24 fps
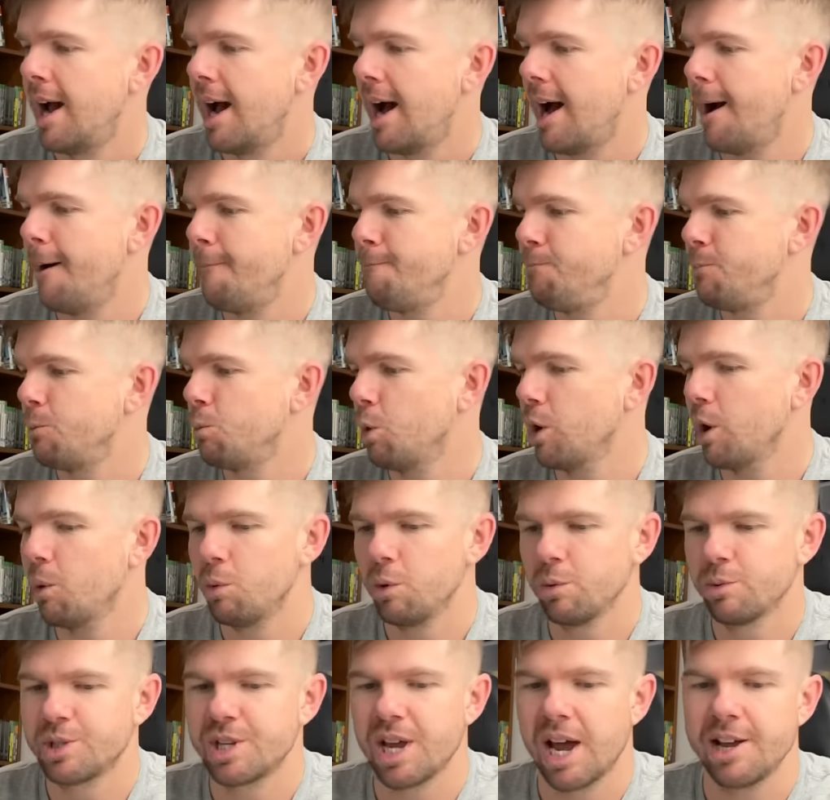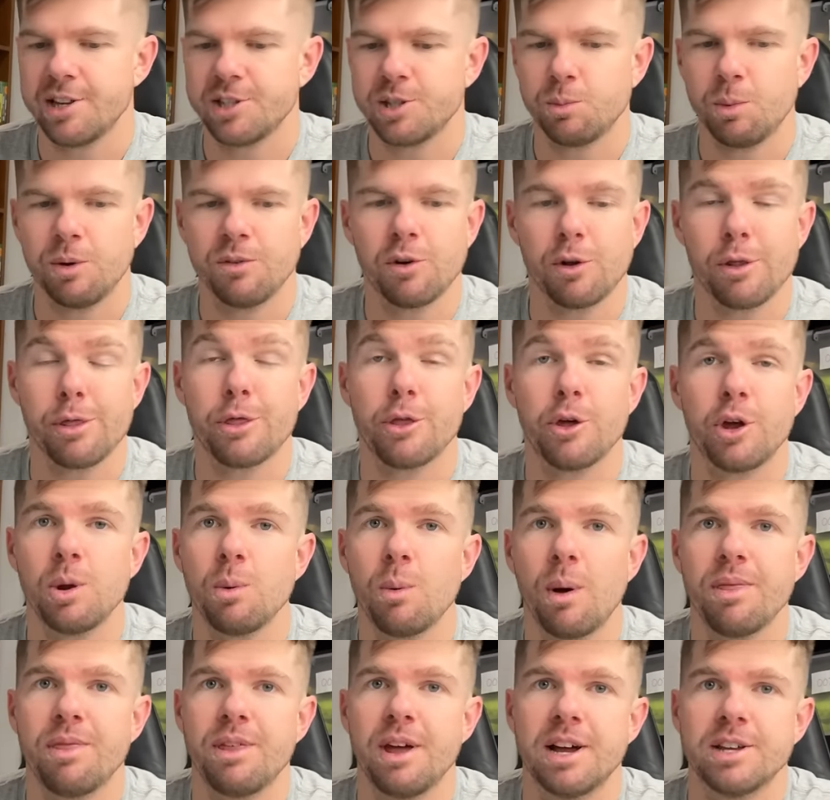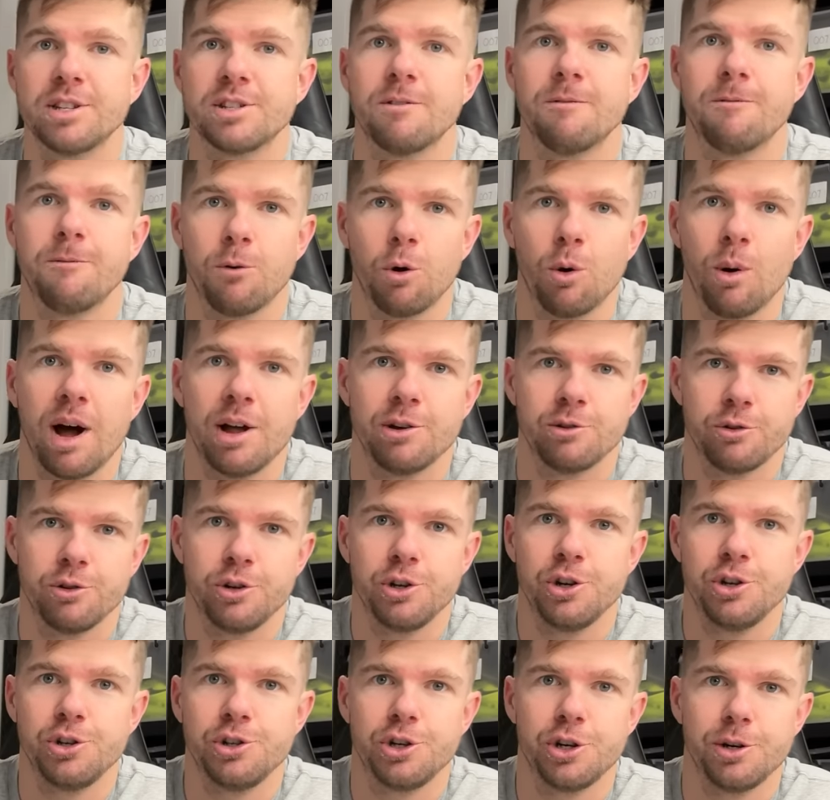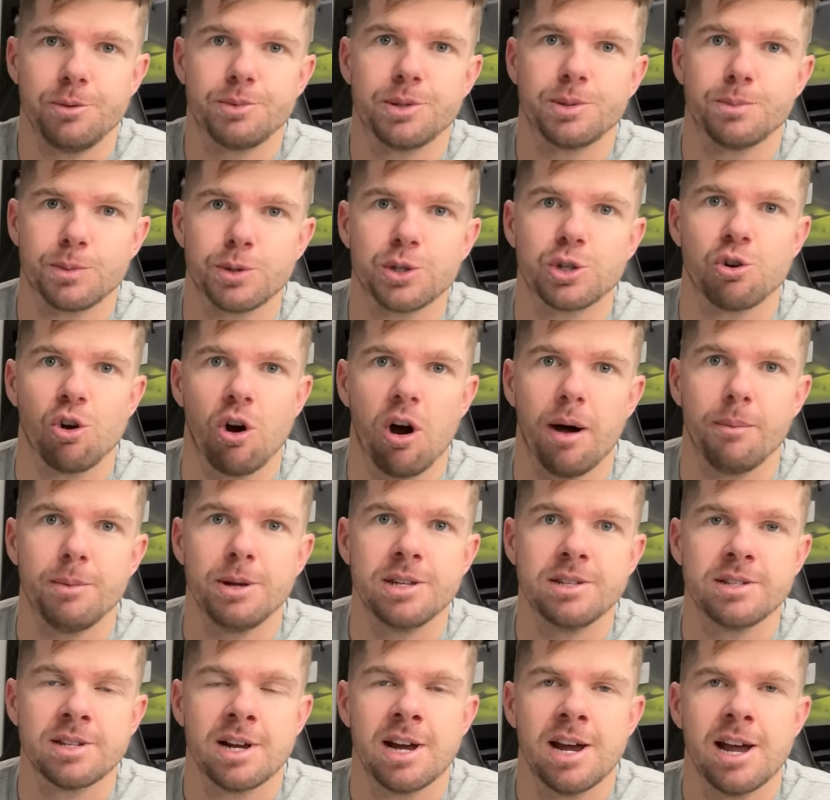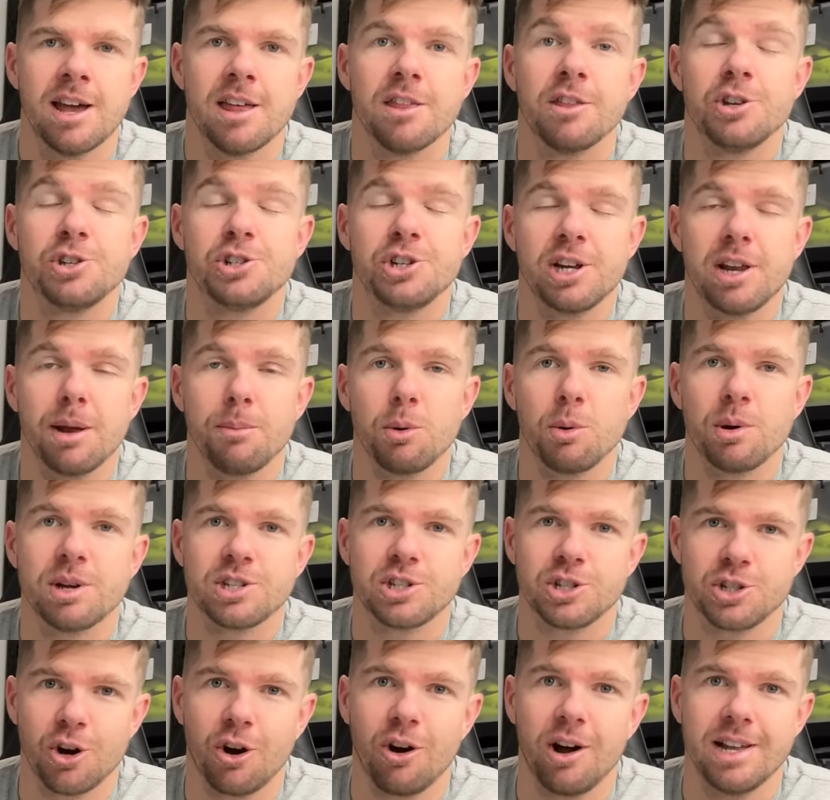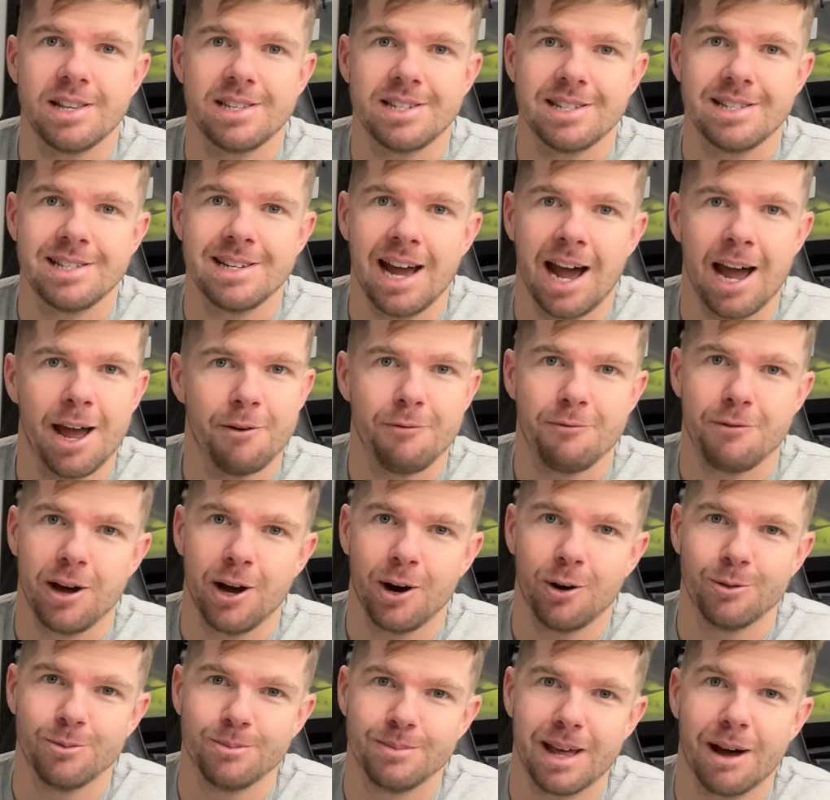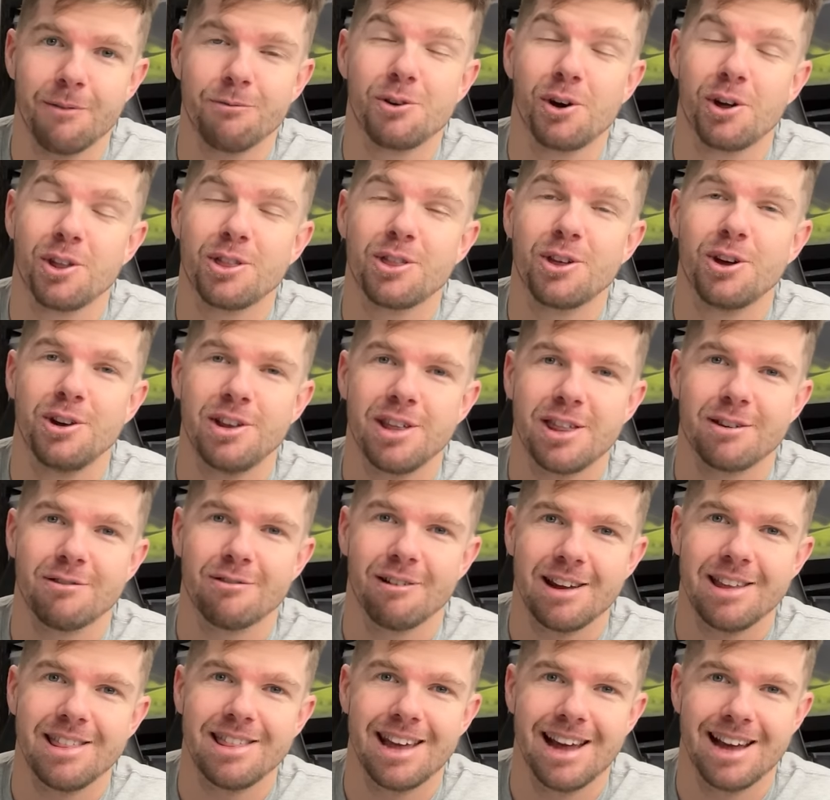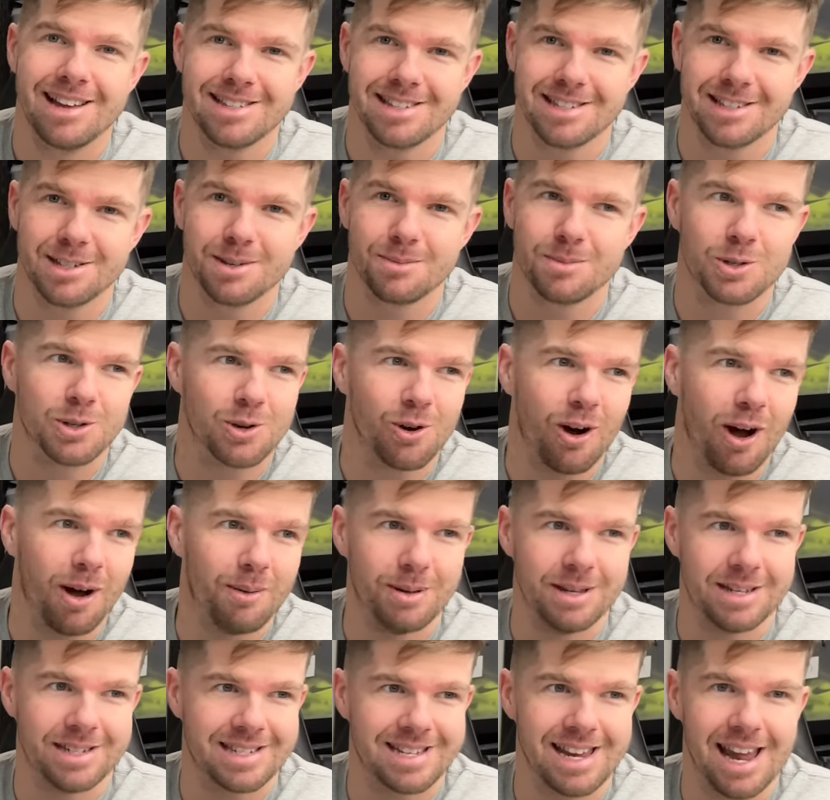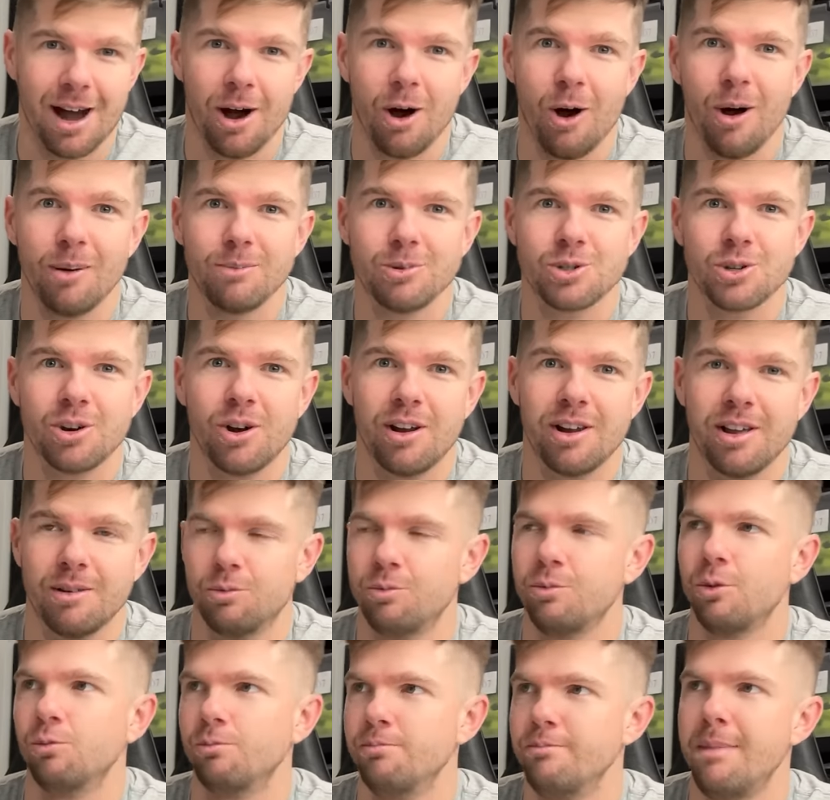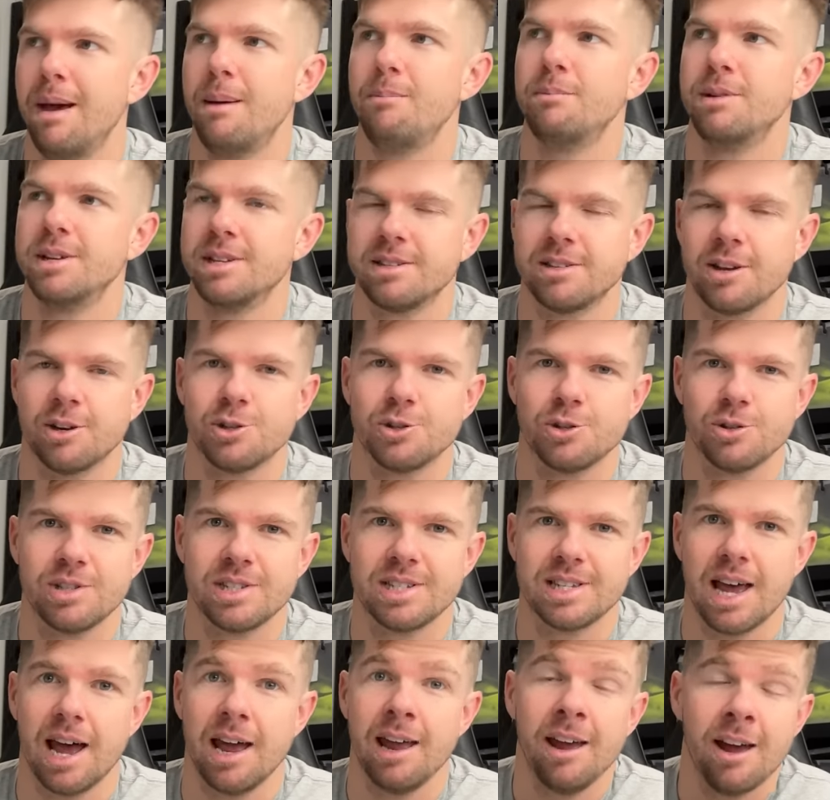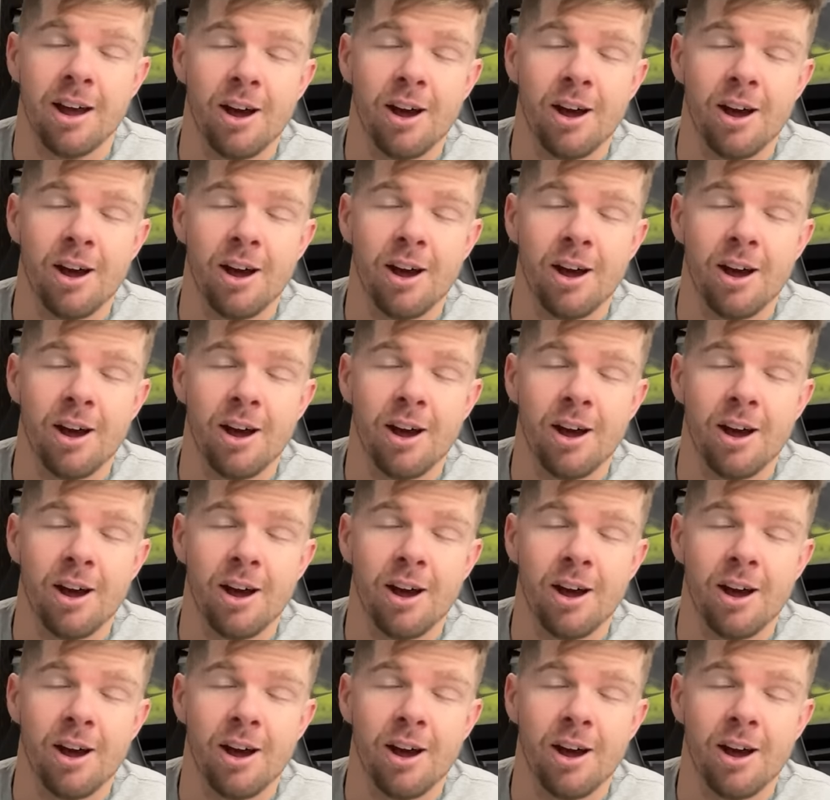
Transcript: Um, what I will say is that we've got 31,400 YouTube subscribers. The GWS Giants in the AFL, they've got 33,000 subscribers. Now, I'm trying to, well, members, I should say.